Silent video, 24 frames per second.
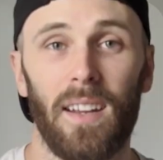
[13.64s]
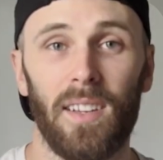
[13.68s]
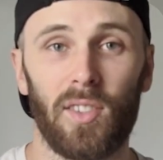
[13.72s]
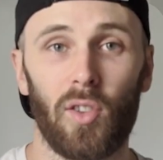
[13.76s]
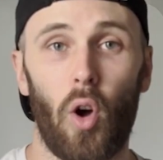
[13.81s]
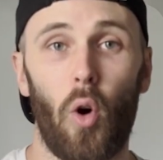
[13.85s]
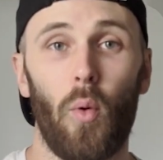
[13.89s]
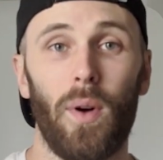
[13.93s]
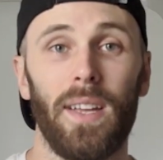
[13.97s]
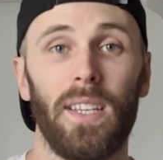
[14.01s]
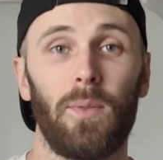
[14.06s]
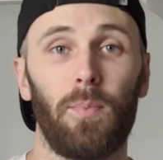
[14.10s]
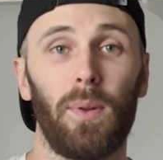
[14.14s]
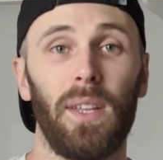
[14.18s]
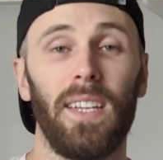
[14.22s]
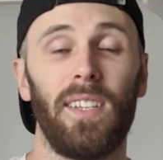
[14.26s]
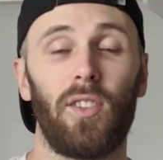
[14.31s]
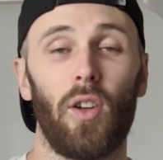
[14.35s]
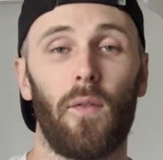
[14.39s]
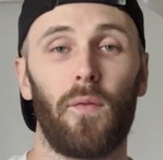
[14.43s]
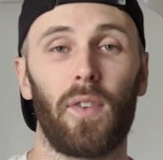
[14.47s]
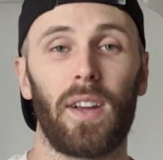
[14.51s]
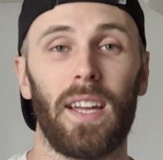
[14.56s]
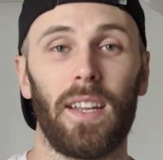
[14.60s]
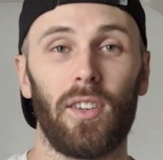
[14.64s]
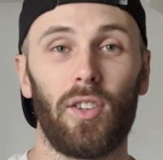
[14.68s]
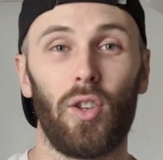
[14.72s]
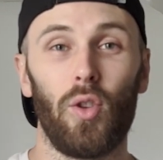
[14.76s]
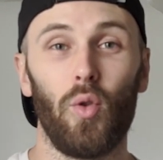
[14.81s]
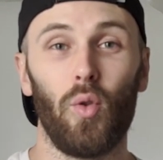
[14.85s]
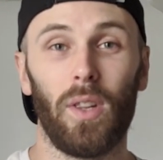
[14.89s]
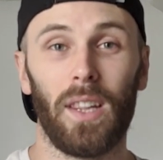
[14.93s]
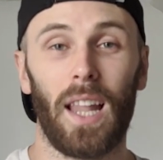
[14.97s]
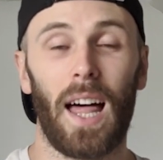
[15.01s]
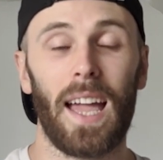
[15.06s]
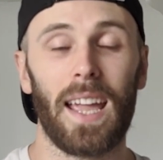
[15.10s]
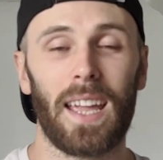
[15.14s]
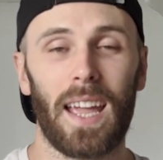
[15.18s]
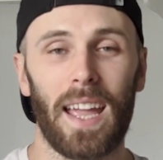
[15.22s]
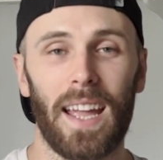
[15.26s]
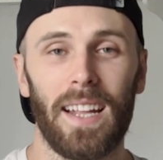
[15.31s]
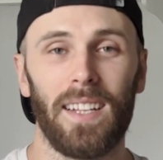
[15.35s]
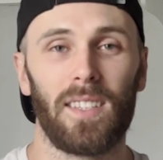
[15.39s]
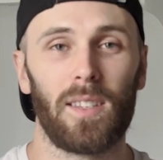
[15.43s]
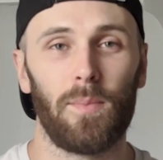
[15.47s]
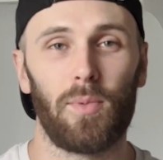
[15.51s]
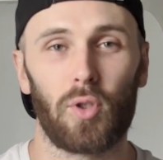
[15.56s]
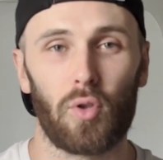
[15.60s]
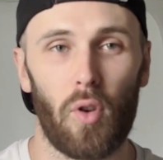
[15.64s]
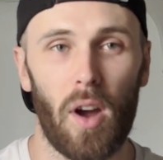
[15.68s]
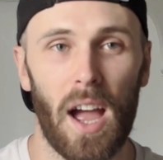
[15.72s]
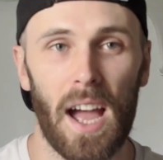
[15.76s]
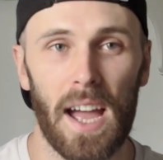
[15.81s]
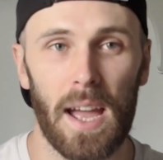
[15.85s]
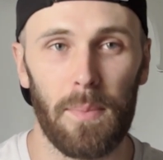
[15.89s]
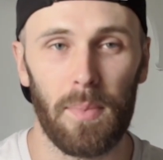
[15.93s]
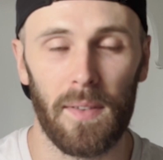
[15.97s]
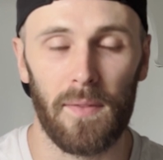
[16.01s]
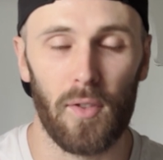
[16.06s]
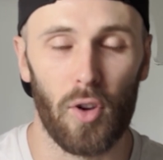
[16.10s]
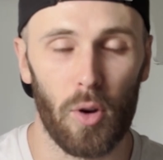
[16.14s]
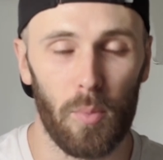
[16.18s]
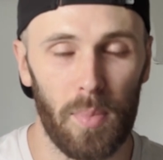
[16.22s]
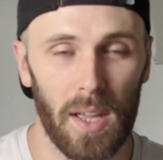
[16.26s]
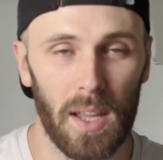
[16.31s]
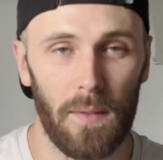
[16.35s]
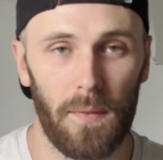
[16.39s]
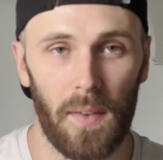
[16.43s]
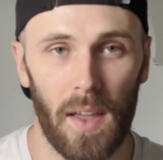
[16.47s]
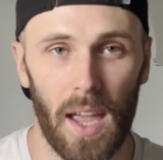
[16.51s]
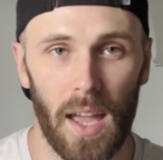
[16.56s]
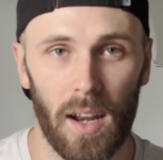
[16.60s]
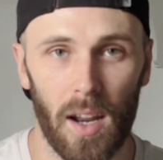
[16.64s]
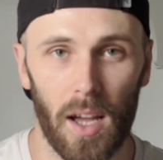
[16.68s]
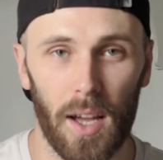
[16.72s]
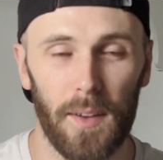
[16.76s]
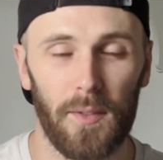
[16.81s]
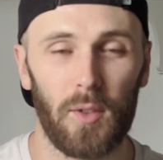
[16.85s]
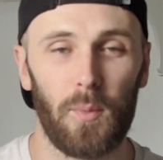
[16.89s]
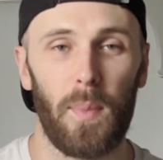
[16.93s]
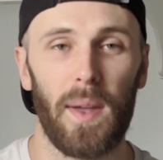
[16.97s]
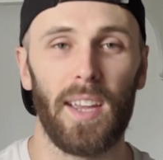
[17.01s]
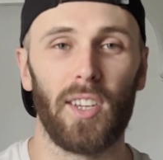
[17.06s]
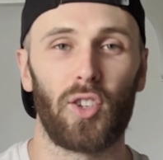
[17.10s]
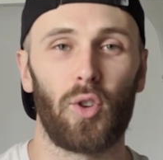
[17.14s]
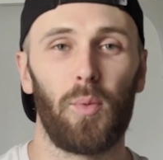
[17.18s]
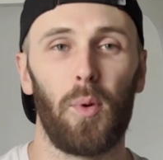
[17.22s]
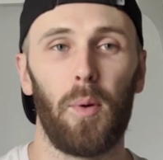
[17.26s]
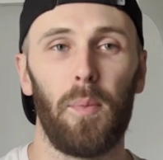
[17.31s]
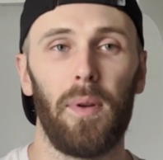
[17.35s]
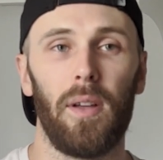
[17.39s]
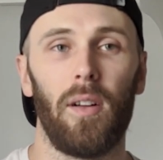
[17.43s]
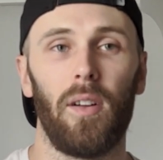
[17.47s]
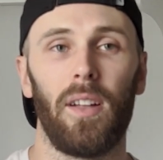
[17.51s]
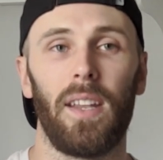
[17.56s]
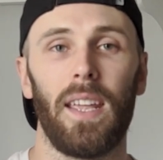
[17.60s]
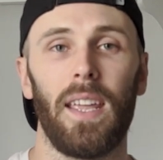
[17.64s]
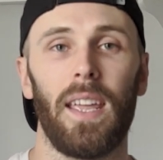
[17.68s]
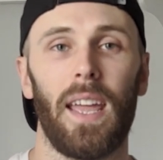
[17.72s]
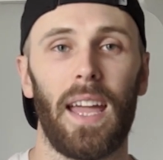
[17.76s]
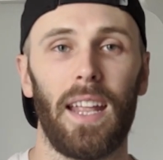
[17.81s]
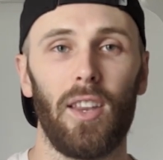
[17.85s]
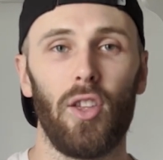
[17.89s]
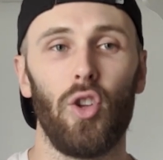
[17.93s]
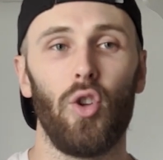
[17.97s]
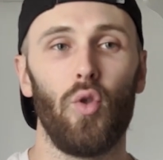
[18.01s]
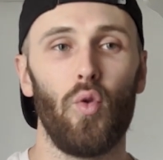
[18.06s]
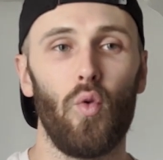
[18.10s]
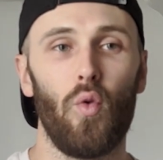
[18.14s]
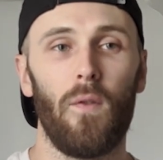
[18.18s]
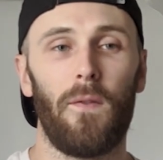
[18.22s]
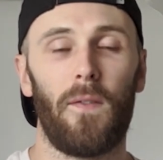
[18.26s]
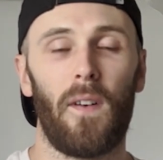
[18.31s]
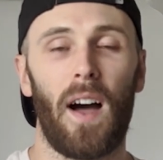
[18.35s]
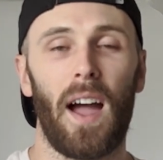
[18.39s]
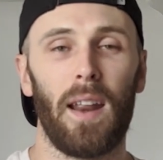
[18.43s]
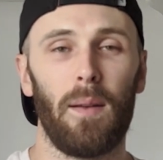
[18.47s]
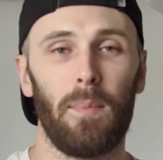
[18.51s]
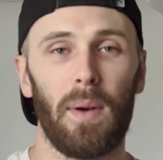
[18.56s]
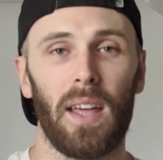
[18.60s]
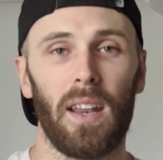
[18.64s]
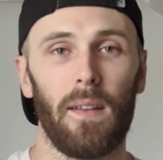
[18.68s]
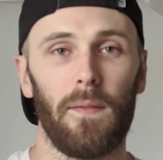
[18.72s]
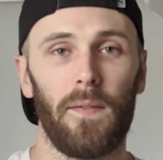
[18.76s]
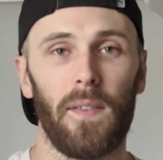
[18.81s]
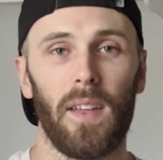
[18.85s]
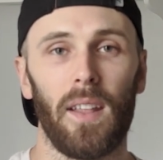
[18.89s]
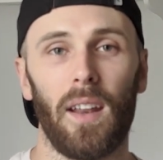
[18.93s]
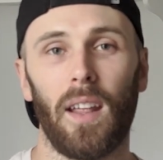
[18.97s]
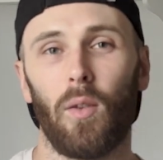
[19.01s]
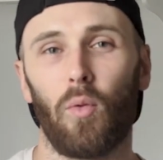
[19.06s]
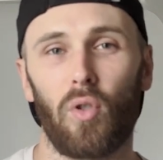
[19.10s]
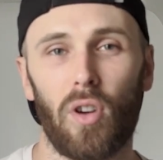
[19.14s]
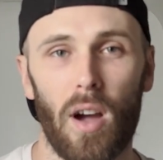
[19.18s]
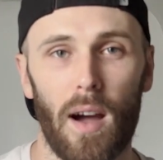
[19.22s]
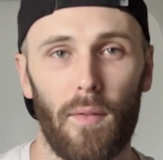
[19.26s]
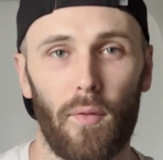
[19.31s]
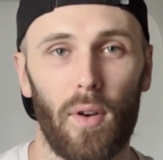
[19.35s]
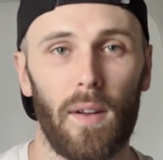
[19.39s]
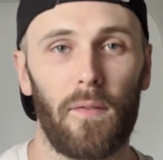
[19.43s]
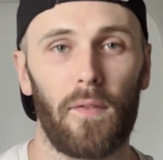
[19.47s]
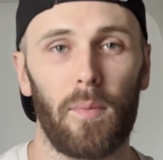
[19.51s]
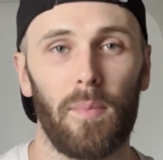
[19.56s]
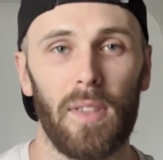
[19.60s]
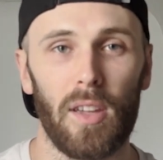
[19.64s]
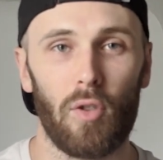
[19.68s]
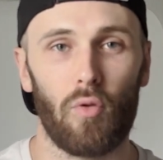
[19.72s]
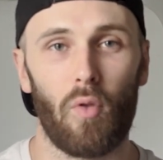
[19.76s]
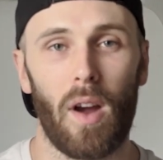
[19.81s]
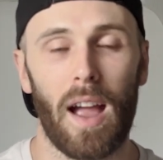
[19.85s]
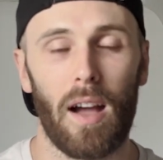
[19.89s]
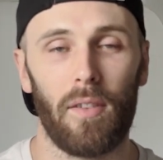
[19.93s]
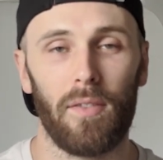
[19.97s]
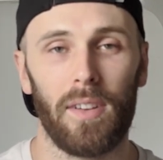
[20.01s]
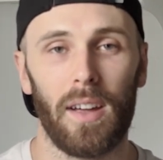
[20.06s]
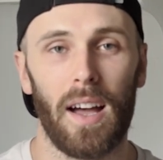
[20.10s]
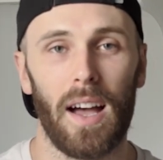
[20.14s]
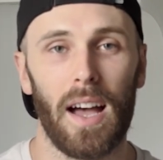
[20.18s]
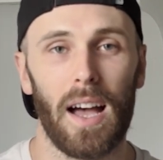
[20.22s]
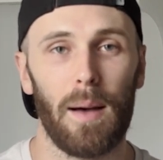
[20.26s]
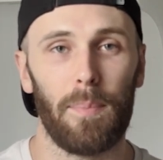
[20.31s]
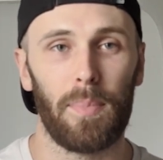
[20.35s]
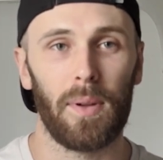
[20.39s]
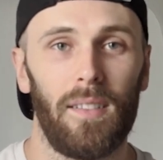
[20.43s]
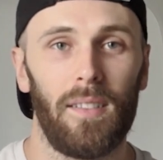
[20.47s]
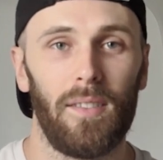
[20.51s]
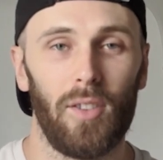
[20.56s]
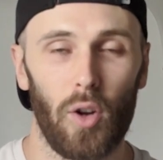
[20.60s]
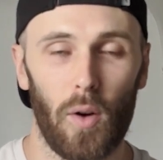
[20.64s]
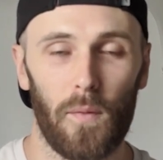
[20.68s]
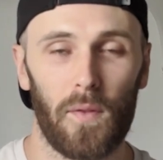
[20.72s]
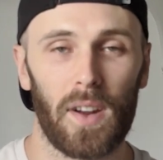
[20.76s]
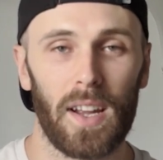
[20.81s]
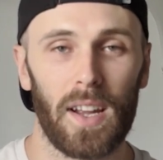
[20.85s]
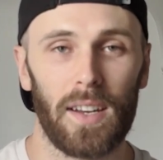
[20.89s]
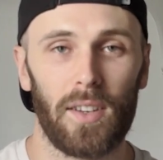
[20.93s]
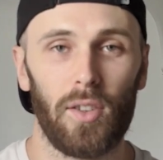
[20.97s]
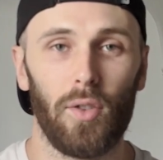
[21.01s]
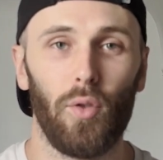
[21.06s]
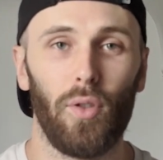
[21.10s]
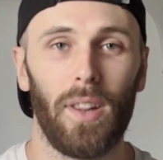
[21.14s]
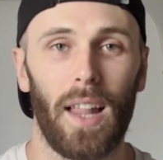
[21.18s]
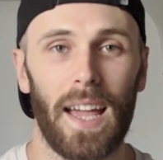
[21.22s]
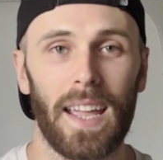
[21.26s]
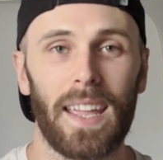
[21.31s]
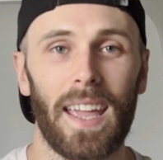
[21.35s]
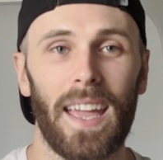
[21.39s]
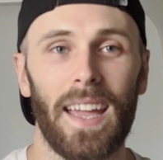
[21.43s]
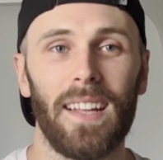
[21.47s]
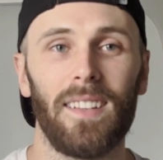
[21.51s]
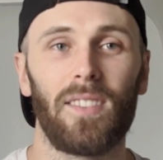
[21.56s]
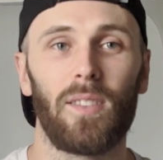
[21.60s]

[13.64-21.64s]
as always, please don't forget to like and subscribe. If you're a big fan of spacer mobility and you find benefit in recovering from the ground up, don't forget to like and